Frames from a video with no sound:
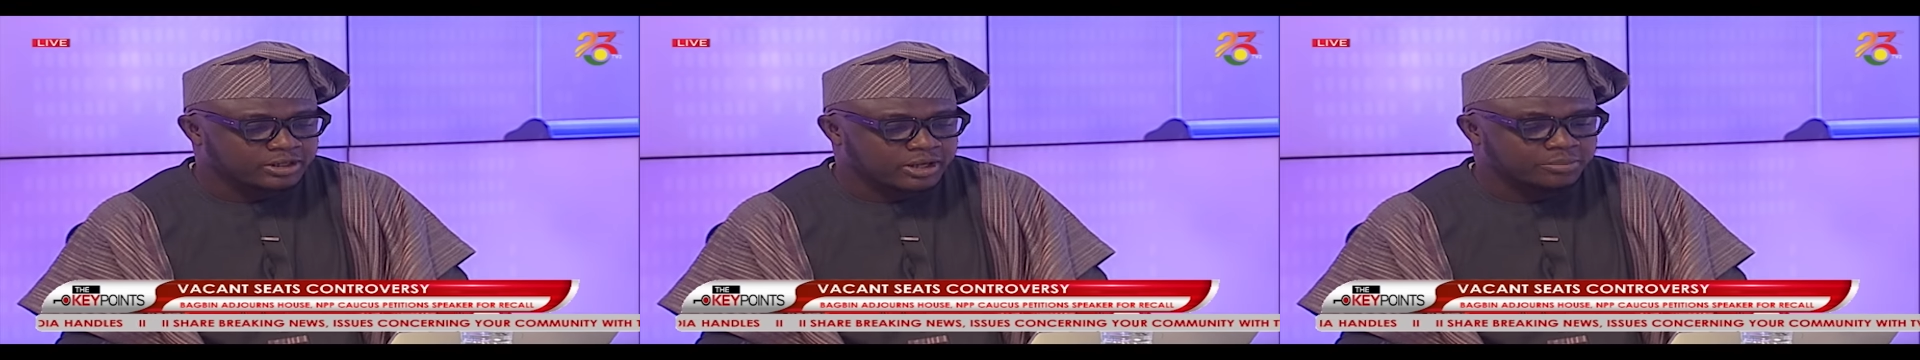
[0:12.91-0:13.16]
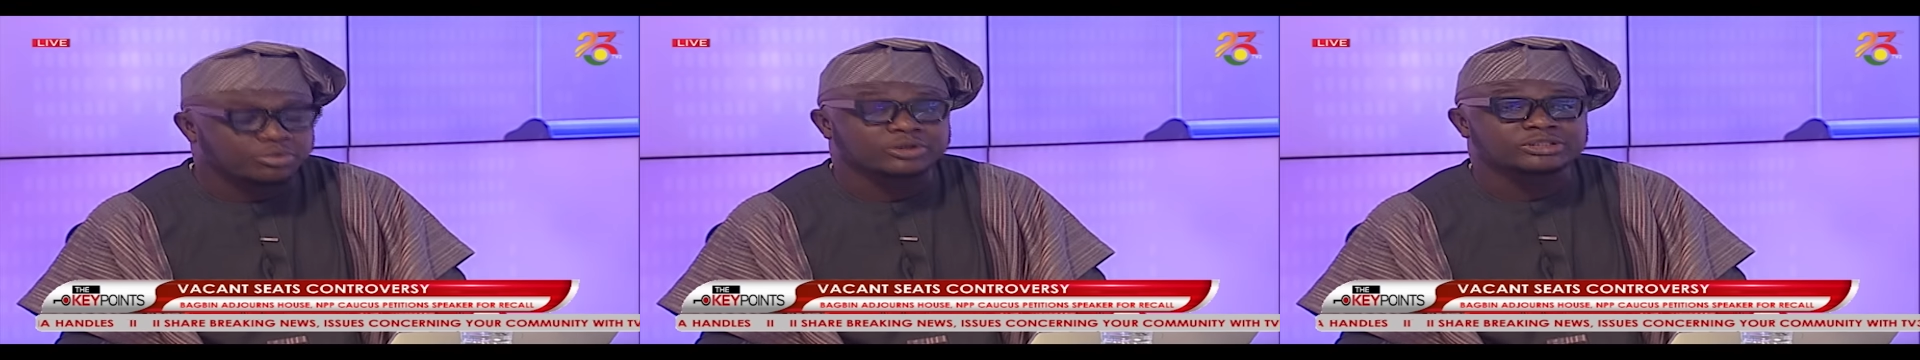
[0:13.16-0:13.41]

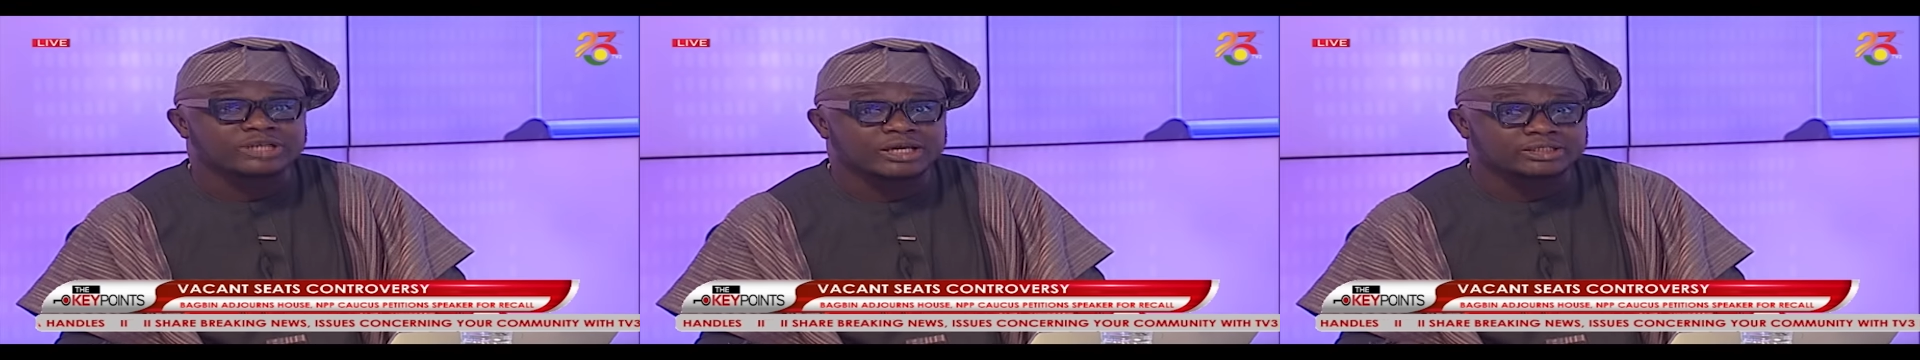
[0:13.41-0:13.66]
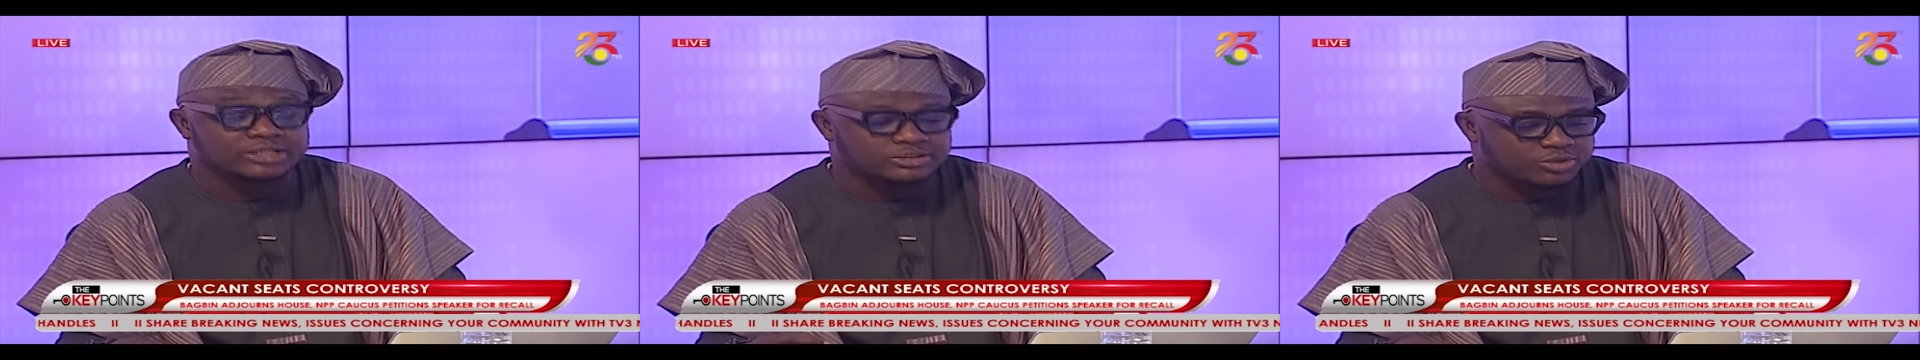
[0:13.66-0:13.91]
uh, point
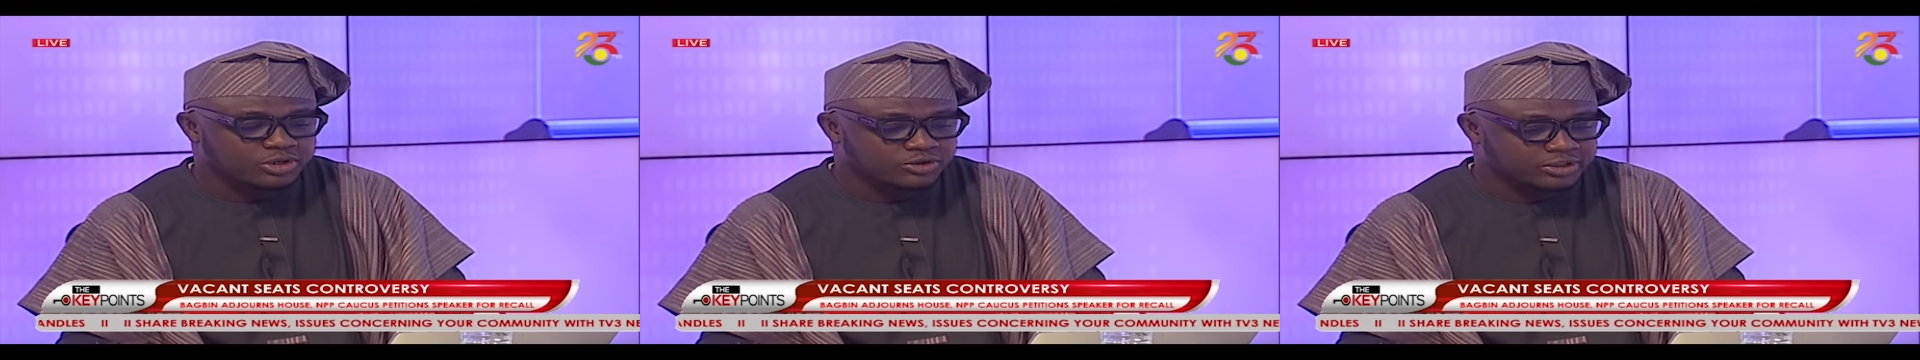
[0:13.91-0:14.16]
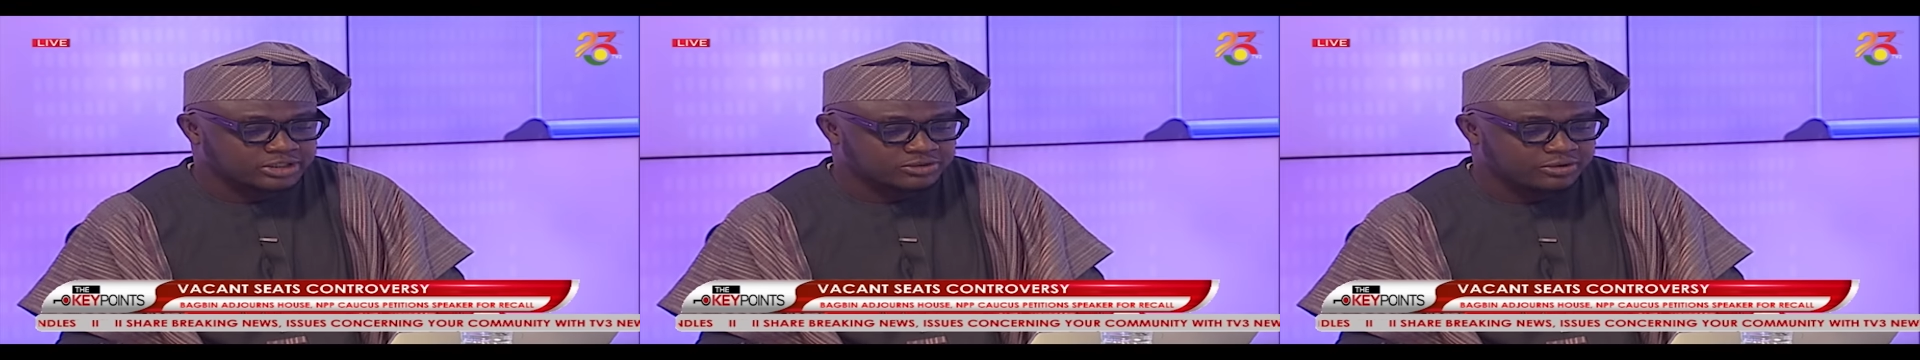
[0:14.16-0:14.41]
eight. Let's put that
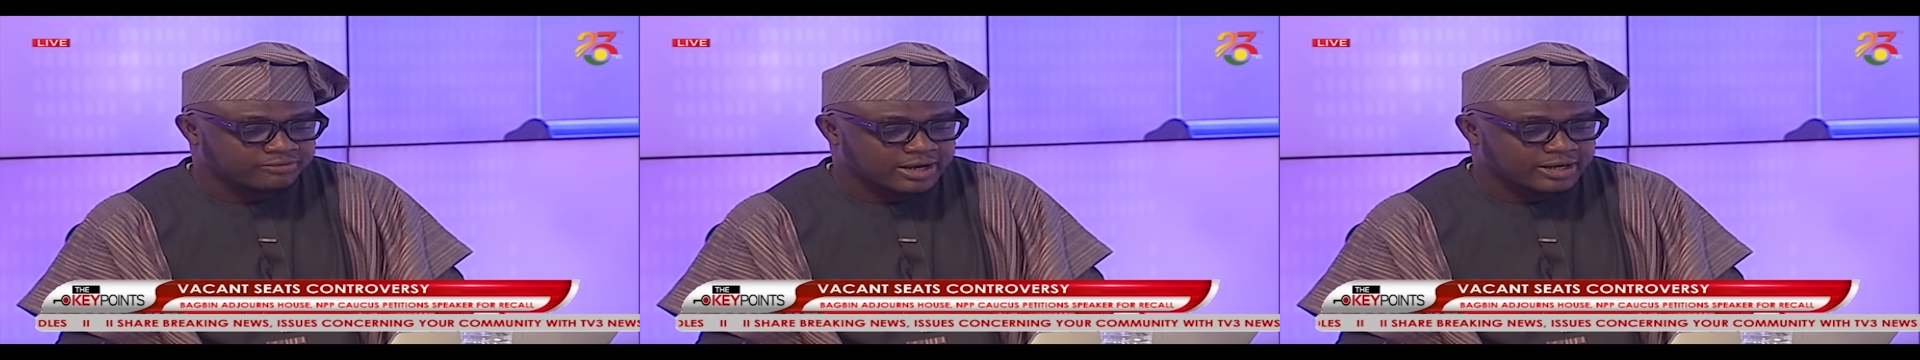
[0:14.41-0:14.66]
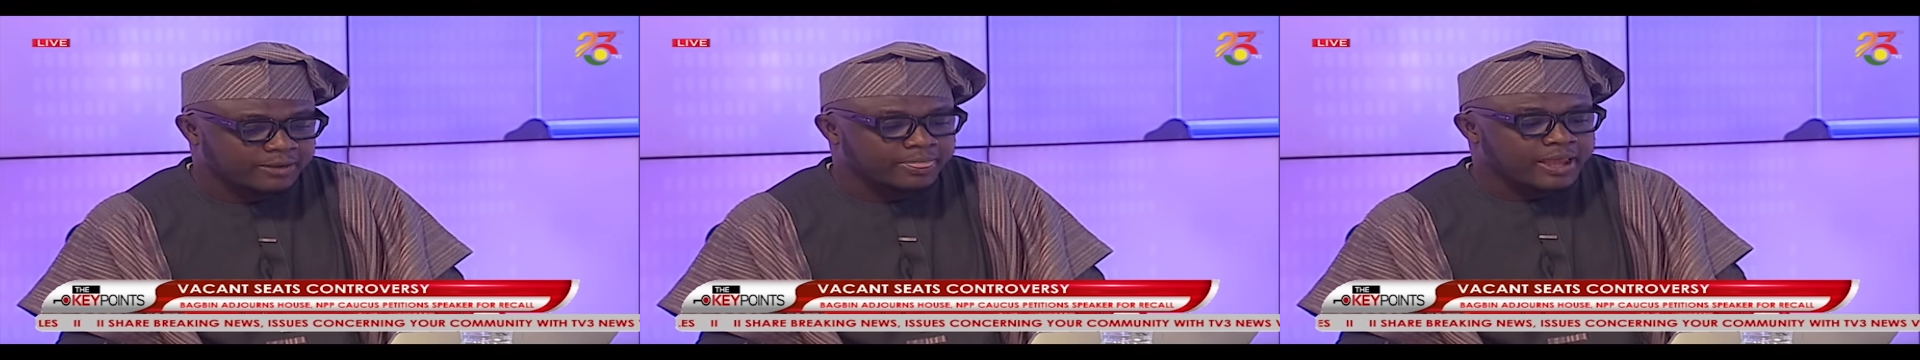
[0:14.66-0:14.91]
on the screen
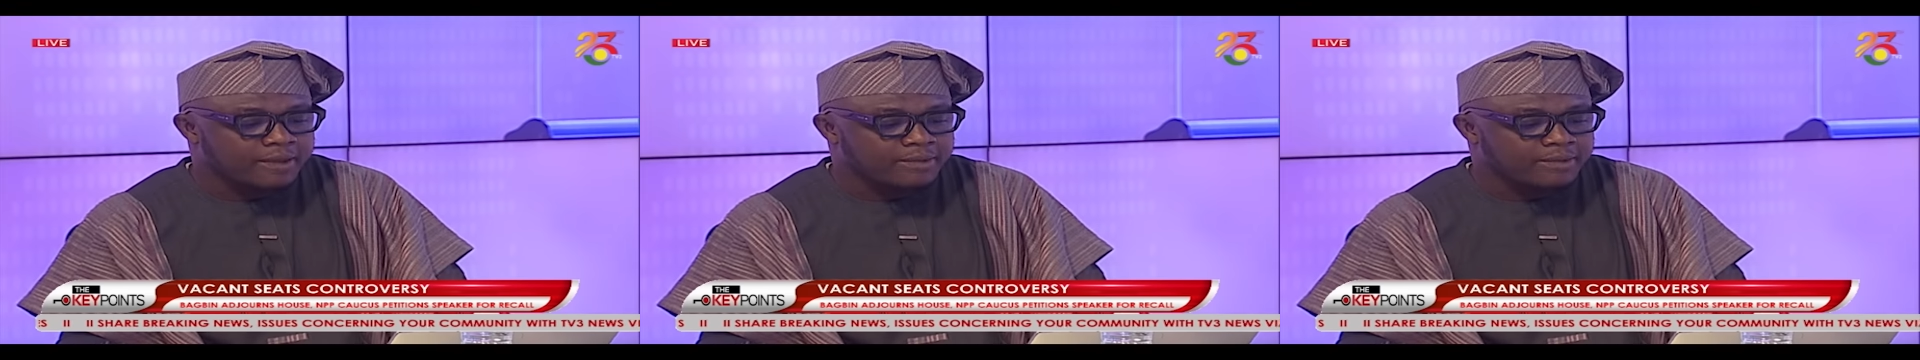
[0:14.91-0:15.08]
right now.